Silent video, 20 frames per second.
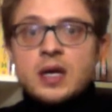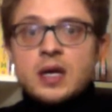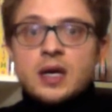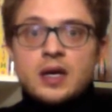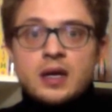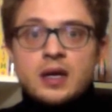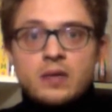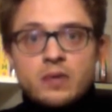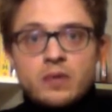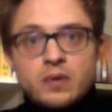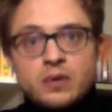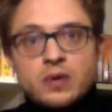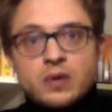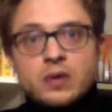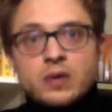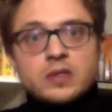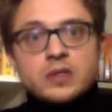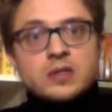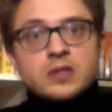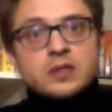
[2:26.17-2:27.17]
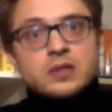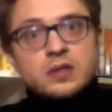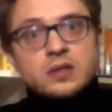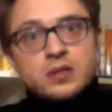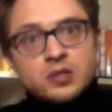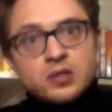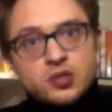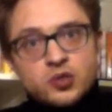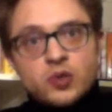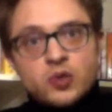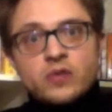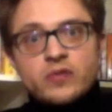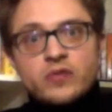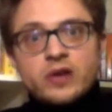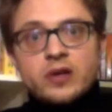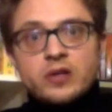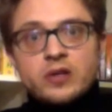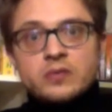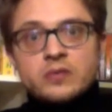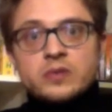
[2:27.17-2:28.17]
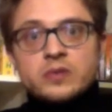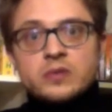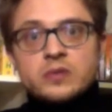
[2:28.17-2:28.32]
And I won't go into the control variables,